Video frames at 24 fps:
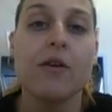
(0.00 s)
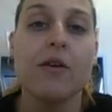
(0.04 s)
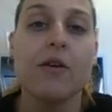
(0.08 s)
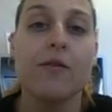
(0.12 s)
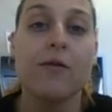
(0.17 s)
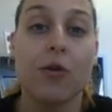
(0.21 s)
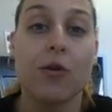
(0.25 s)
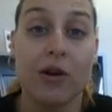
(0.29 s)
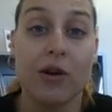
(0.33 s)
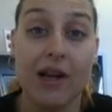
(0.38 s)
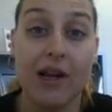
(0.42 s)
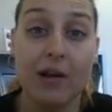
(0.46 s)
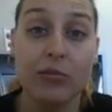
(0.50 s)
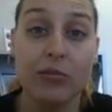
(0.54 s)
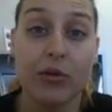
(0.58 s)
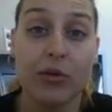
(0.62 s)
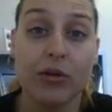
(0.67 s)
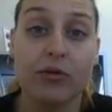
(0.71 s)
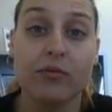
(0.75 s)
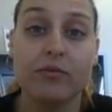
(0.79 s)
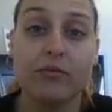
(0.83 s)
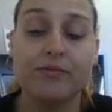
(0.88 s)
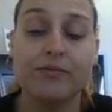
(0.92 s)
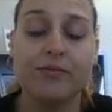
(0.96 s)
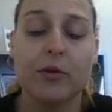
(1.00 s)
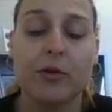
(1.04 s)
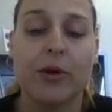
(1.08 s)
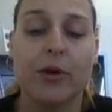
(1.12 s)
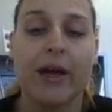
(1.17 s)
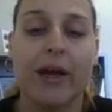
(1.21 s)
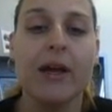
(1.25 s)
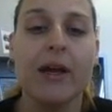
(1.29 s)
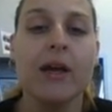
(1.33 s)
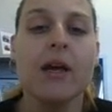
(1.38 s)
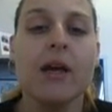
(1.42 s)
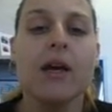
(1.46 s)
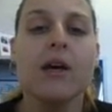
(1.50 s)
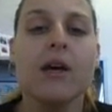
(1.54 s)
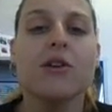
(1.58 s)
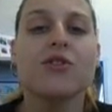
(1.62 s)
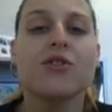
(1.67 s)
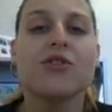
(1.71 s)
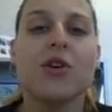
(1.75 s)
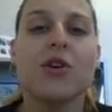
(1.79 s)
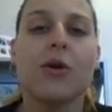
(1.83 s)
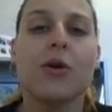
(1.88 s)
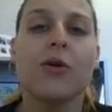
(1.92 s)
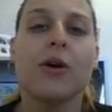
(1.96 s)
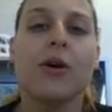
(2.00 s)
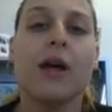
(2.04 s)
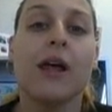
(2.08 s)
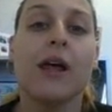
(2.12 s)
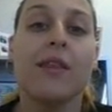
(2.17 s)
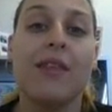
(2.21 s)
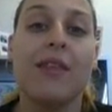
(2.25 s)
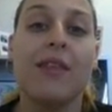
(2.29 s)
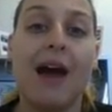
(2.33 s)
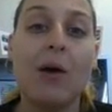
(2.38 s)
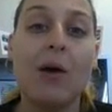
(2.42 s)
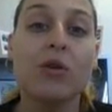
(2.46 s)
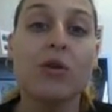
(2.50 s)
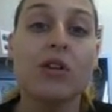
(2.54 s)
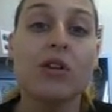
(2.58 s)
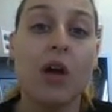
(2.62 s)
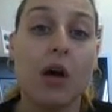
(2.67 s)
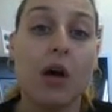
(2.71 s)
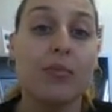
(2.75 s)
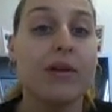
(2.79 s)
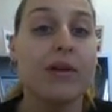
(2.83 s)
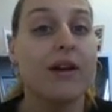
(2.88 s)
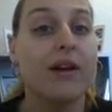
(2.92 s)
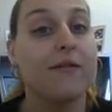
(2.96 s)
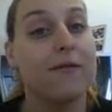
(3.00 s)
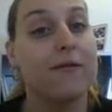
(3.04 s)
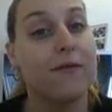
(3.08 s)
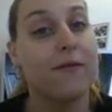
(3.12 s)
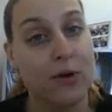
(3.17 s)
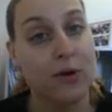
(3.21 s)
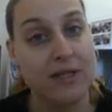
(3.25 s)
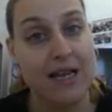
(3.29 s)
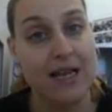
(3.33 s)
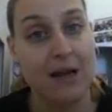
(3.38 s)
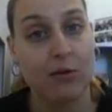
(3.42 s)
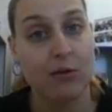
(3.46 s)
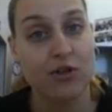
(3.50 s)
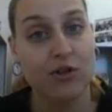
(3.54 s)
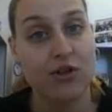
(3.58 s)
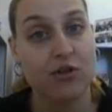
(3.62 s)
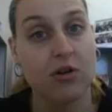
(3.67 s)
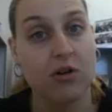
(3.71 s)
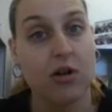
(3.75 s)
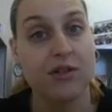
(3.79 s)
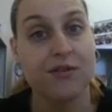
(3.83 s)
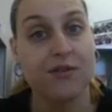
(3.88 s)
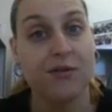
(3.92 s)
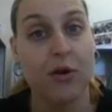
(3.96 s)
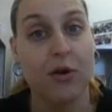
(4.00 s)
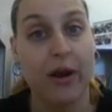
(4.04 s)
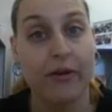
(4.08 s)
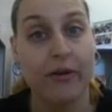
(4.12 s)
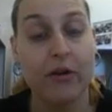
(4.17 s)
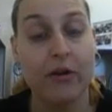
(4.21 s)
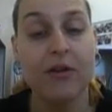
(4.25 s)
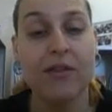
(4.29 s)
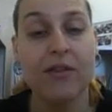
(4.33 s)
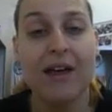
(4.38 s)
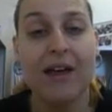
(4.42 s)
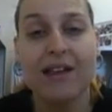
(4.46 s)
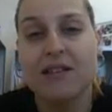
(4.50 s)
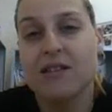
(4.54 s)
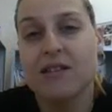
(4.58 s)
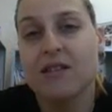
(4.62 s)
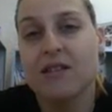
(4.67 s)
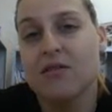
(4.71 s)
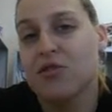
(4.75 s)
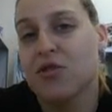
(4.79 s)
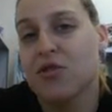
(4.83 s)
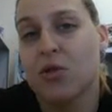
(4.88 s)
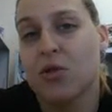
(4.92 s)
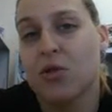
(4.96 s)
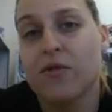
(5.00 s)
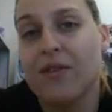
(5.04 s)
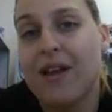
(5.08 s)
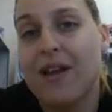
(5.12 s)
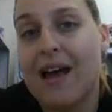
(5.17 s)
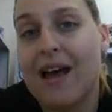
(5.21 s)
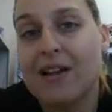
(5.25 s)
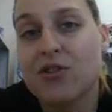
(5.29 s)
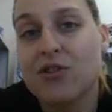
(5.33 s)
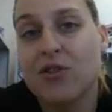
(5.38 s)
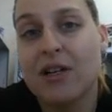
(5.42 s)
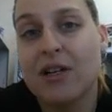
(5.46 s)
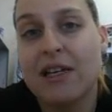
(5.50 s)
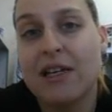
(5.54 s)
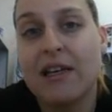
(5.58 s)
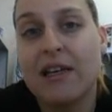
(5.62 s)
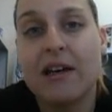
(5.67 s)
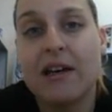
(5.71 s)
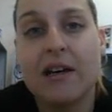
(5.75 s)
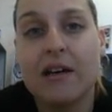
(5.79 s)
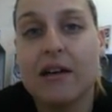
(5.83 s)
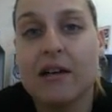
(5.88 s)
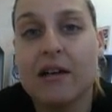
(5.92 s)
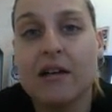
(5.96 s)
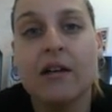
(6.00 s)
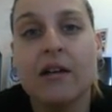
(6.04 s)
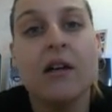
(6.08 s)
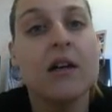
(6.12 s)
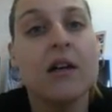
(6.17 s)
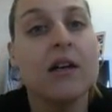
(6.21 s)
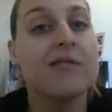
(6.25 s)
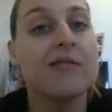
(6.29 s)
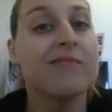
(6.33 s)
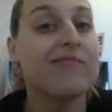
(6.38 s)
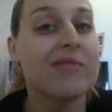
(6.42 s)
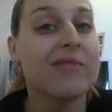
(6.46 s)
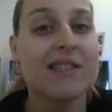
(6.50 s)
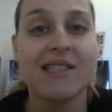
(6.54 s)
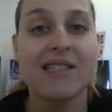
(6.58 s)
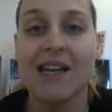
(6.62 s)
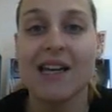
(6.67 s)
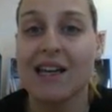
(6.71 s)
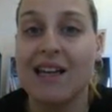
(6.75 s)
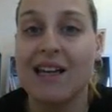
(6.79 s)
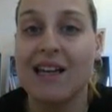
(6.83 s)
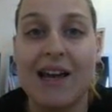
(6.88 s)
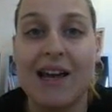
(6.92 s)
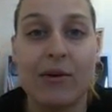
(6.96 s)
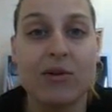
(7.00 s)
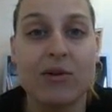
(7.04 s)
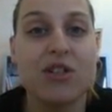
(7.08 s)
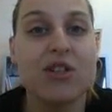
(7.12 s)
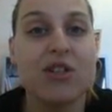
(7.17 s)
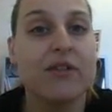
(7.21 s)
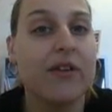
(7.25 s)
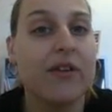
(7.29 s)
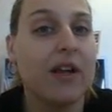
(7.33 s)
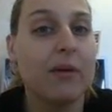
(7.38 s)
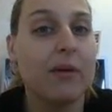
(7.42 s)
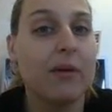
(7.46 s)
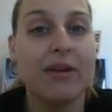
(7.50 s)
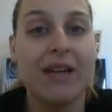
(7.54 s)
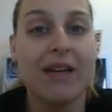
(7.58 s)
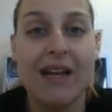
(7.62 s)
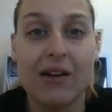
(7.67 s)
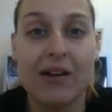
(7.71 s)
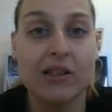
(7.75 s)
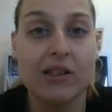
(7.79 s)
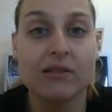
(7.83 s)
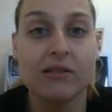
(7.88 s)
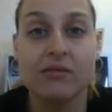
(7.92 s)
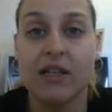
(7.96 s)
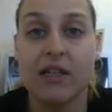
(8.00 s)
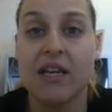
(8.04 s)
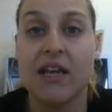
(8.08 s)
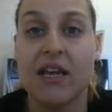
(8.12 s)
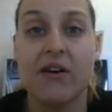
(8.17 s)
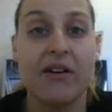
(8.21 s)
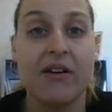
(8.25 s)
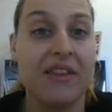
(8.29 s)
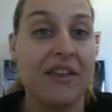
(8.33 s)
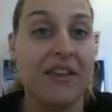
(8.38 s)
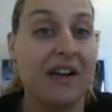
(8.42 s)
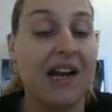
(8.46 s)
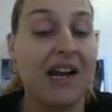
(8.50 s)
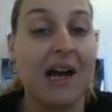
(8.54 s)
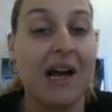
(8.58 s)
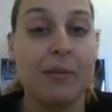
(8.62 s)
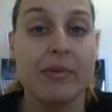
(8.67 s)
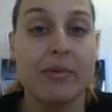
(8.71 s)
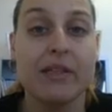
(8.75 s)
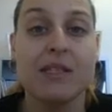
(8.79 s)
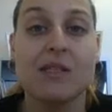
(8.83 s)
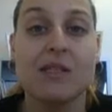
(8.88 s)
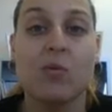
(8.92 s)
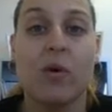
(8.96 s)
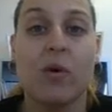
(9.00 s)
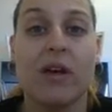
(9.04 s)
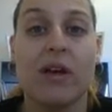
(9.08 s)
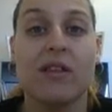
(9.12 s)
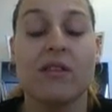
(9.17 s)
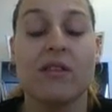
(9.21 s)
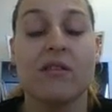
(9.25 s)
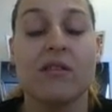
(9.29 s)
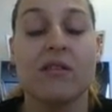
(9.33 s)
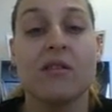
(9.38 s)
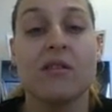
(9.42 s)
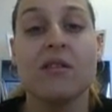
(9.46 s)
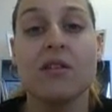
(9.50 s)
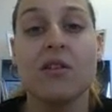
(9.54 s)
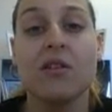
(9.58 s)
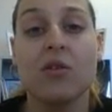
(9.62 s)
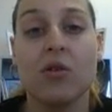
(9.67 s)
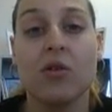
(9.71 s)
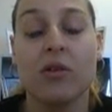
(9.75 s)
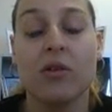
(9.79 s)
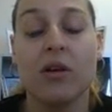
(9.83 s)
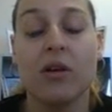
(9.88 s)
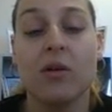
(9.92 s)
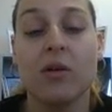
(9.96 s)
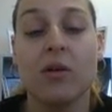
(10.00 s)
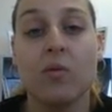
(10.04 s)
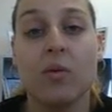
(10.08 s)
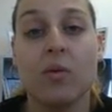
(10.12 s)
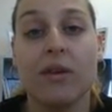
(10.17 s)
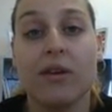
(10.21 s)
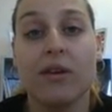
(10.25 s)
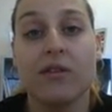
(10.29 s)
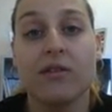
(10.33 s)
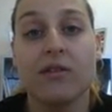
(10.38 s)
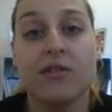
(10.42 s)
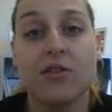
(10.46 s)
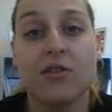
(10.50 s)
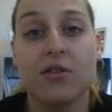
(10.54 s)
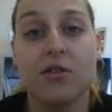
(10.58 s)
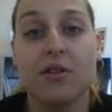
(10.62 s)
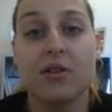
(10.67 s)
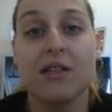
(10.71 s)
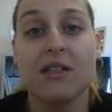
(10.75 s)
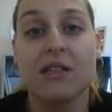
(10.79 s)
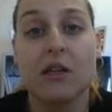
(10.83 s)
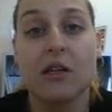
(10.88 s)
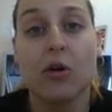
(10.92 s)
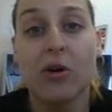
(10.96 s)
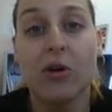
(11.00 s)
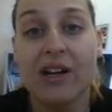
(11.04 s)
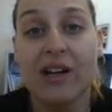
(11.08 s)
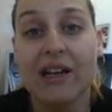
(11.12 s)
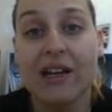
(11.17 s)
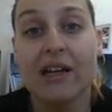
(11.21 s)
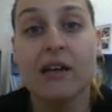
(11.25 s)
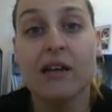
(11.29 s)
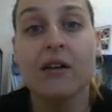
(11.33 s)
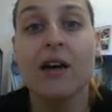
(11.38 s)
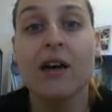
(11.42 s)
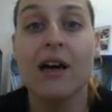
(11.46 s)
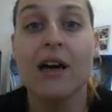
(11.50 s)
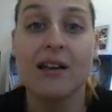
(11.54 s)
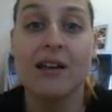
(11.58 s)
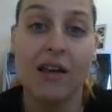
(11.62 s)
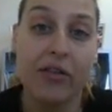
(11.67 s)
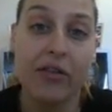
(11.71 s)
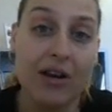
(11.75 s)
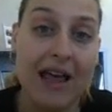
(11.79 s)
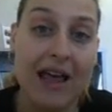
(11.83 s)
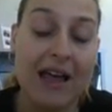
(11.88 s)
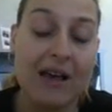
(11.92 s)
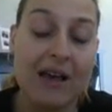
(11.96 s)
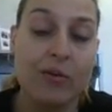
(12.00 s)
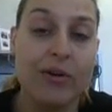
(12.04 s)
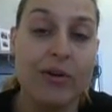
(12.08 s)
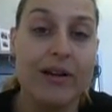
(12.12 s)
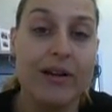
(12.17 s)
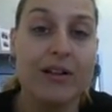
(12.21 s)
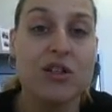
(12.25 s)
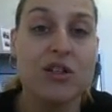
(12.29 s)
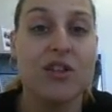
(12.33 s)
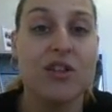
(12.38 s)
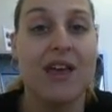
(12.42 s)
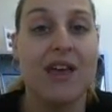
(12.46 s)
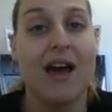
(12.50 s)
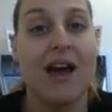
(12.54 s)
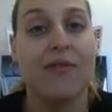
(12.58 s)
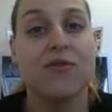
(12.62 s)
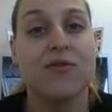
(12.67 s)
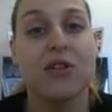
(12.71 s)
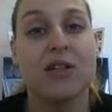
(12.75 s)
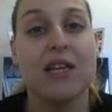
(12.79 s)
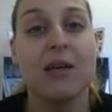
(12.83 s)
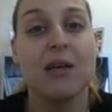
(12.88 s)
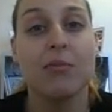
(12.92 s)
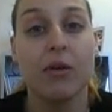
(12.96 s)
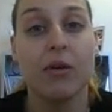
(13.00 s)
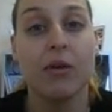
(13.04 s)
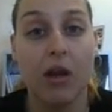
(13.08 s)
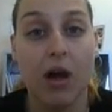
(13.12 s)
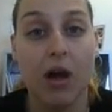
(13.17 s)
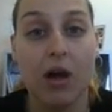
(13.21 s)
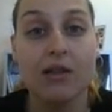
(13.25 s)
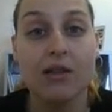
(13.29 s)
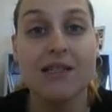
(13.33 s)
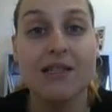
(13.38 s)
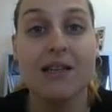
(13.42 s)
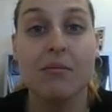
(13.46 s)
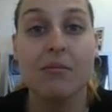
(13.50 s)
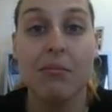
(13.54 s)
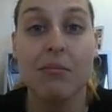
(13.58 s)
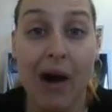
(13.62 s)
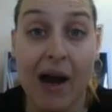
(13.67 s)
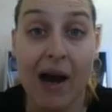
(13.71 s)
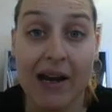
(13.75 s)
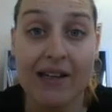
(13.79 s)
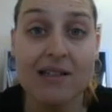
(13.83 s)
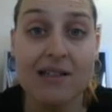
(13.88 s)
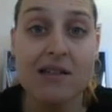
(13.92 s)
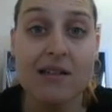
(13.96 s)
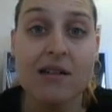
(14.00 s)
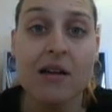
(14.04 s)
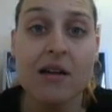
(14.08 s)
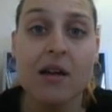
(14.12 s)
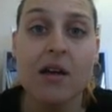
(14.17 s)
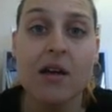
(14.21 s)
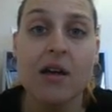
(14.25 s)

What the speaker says: for number, okay? So that would not be a first language transfer error. That's sort of naturally a second language development error, an error that happens when, when the student is learning another language. They have to keep a lot in mind